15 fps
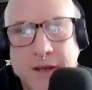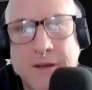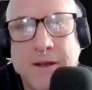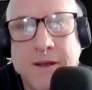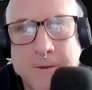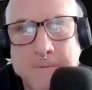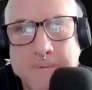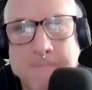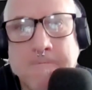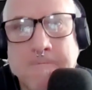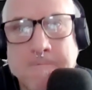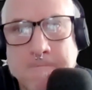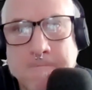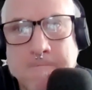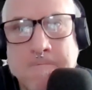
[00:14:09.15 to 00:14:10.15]
gig was in
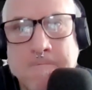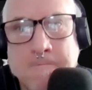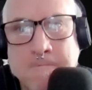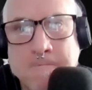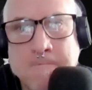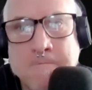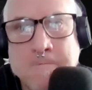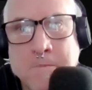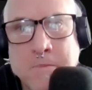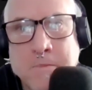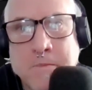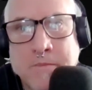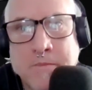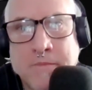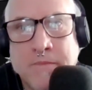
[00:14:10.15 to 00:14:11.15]
July
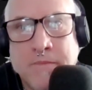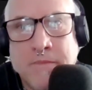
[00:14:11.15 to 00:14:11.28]
1982.